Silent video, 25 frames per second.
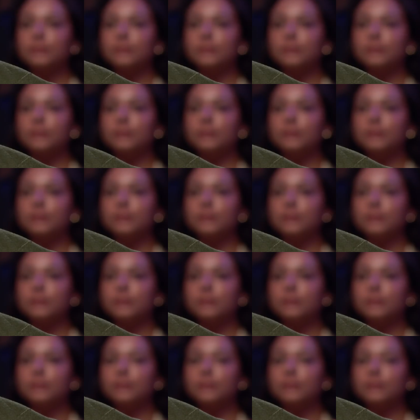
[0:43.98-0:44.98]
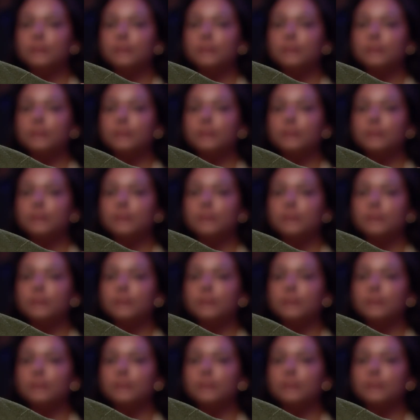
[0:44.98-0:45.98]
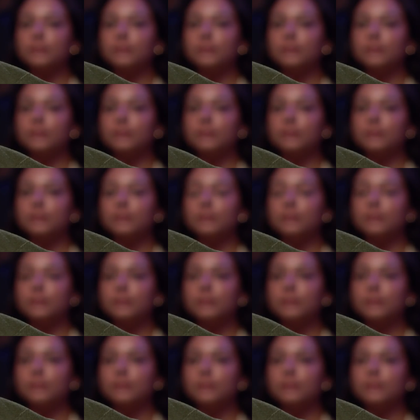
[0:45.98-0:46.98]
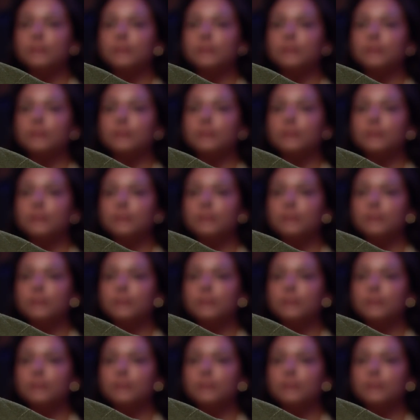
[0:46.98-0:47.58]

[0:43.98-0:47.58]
[no speech]